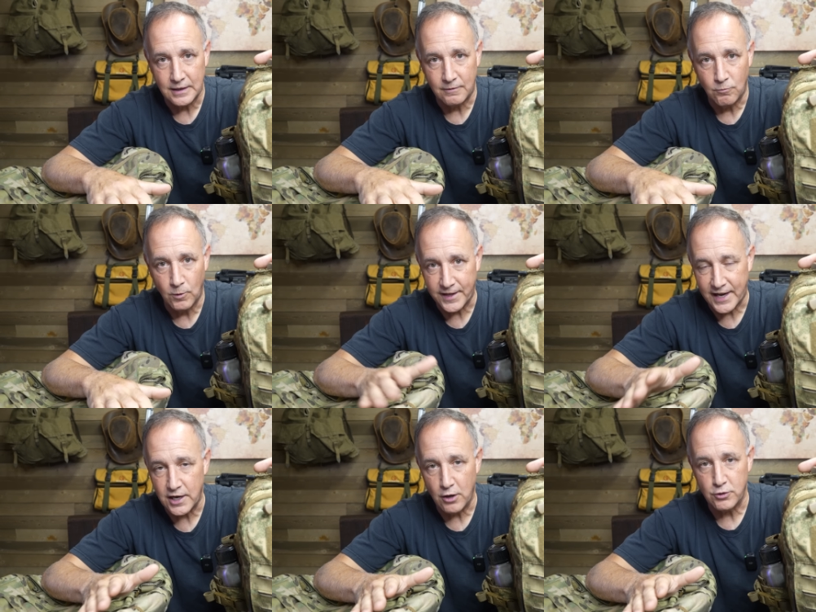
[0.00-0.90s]
Uh, one
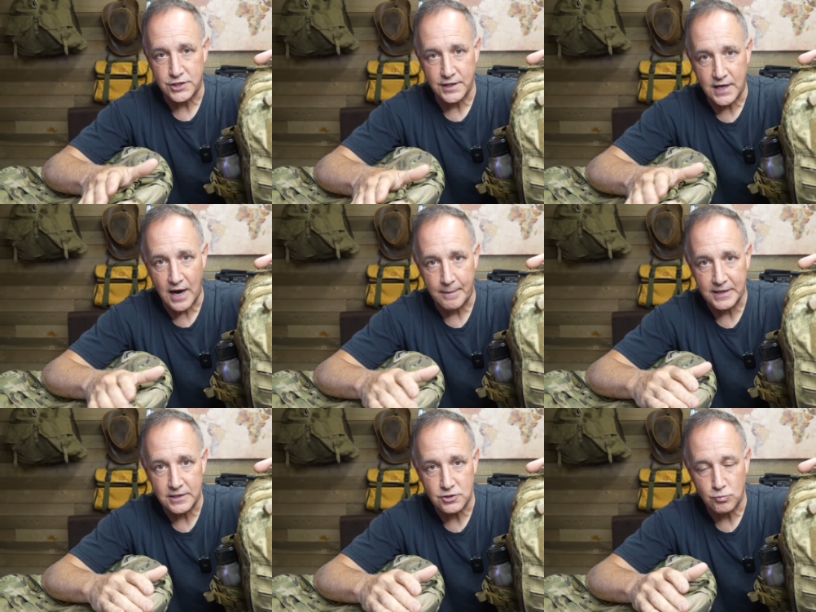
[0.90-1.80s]
thing I noticed in the
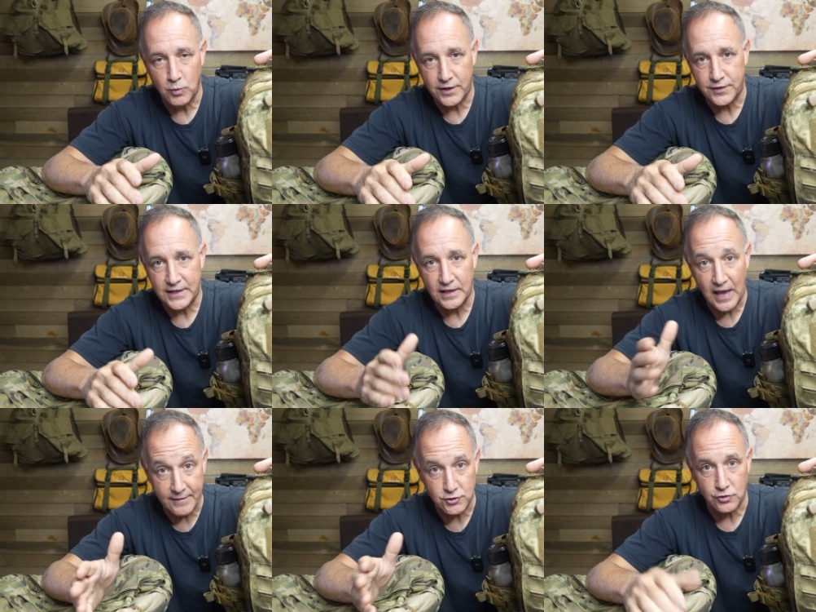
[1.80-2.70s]
comments with the
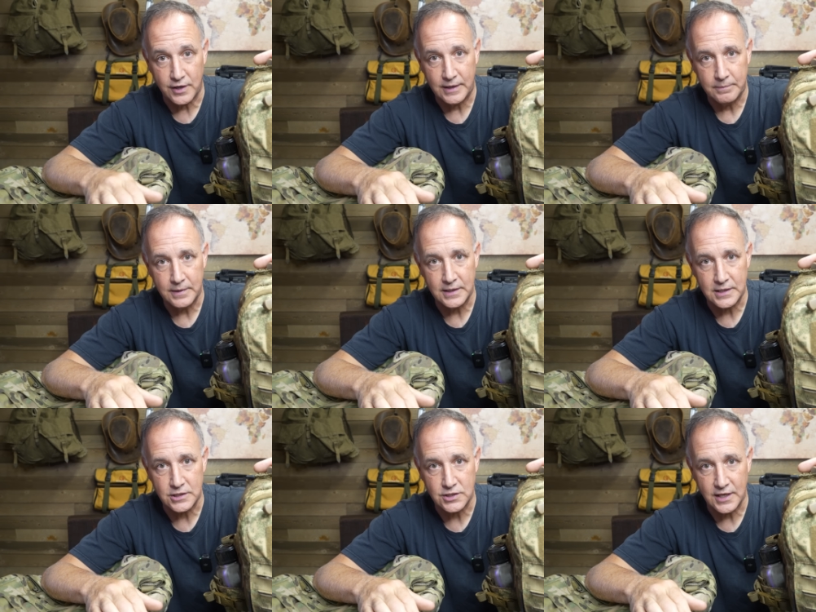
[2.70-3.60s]
live stream
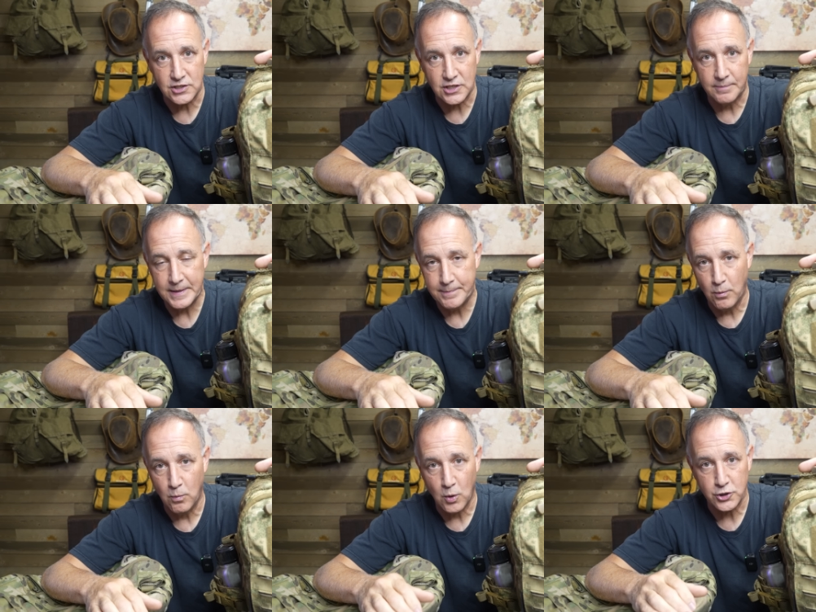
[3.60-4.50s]
is that some
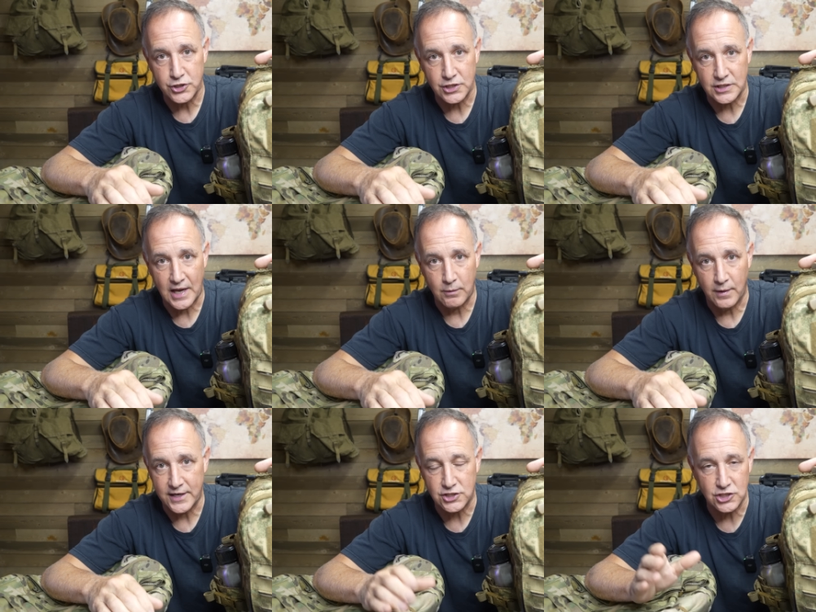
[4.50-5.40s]
people were just like,
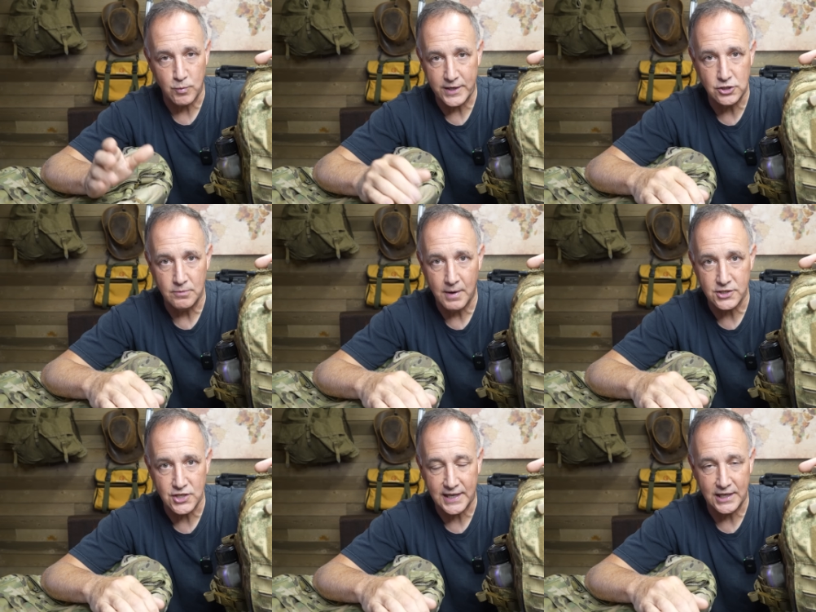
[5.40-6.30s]
well, that's just way too
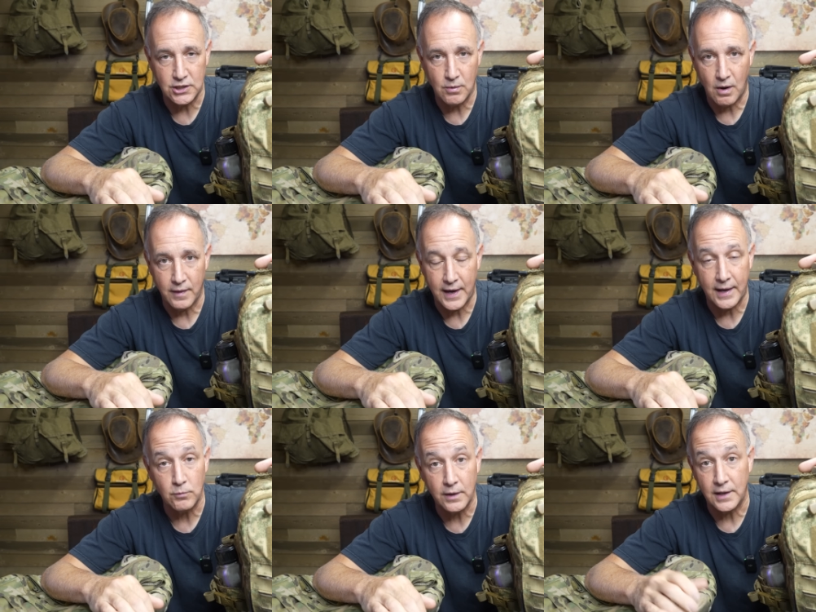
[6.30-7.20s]
much. I can't do all
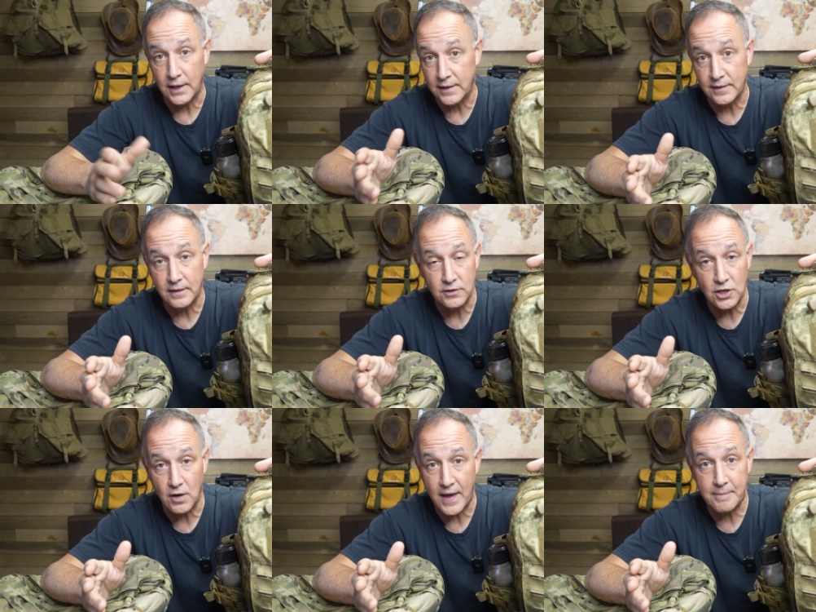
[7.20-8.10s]
that. Well, and,
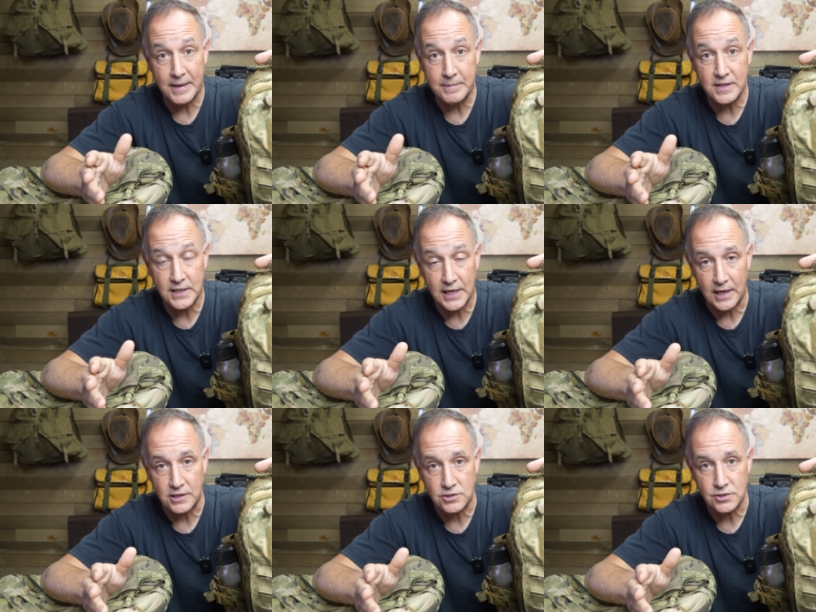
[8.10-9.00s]
you know, that may be the
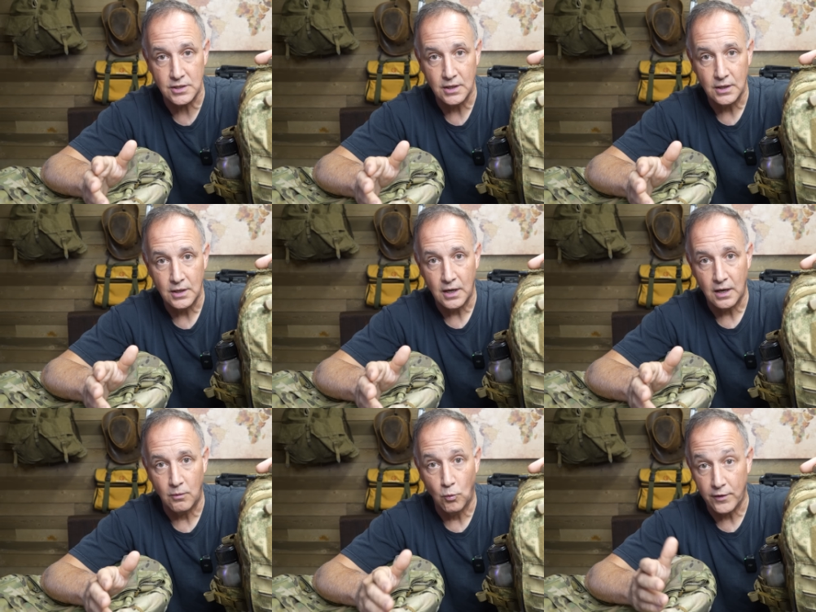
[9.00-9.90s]
case.
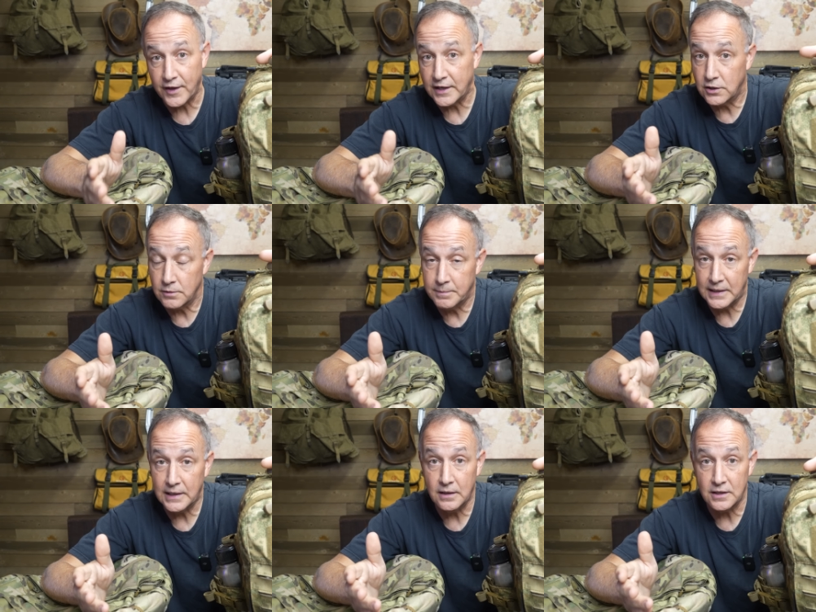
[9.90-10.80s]
Uh, one thing could
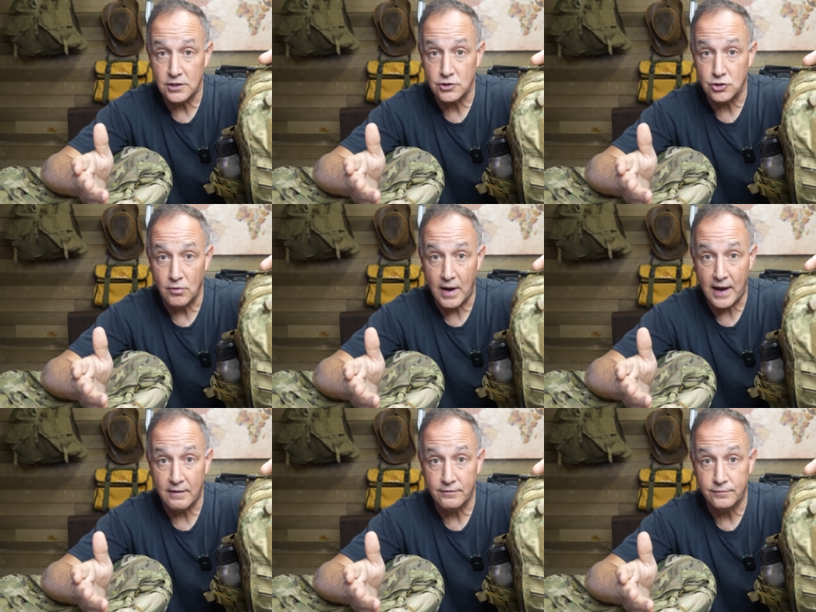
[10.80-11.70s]
be is you
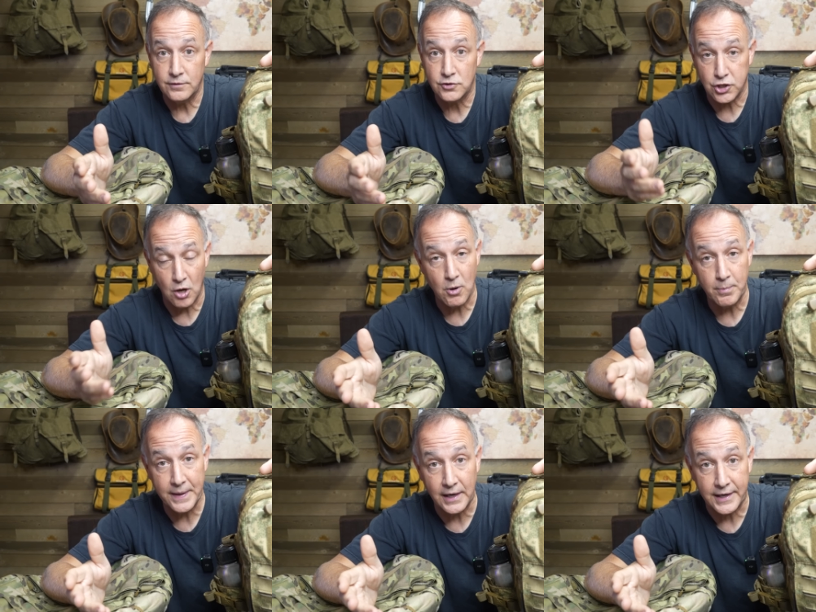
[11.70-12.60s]
have slow
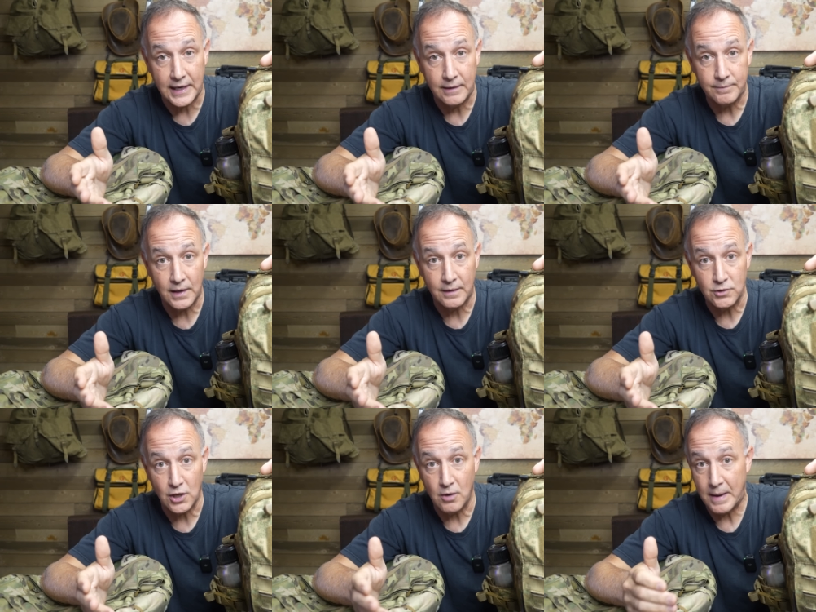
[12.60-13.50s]
mobility. Uh,
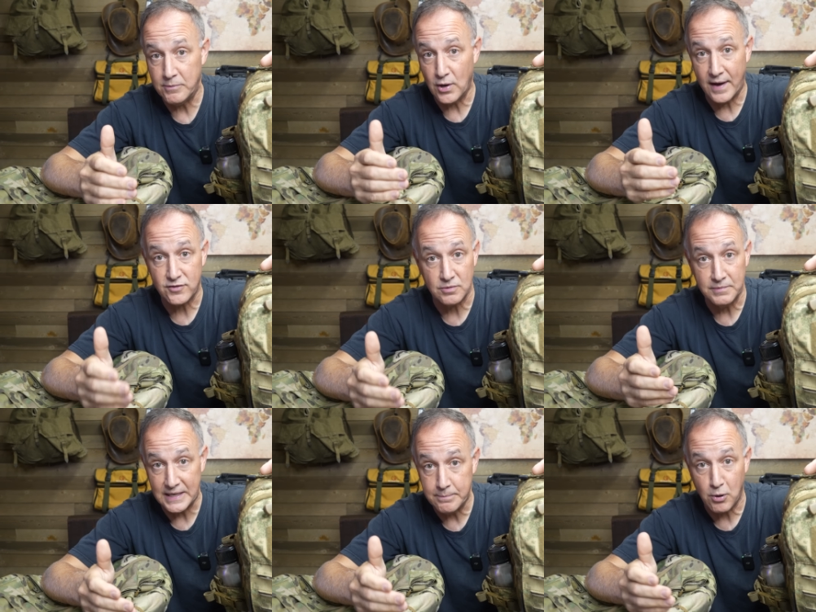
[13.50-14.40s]
you know, maybe you have
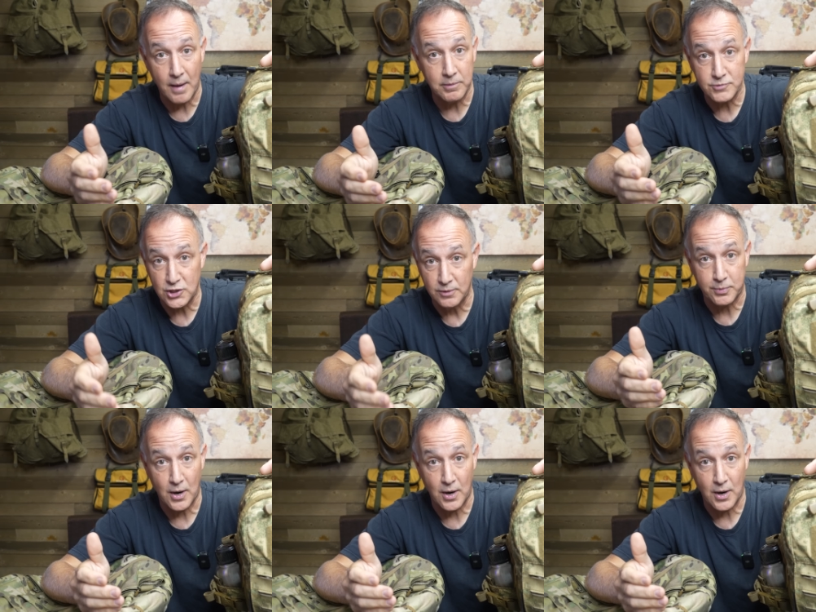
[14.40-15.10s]
some knee problems, hip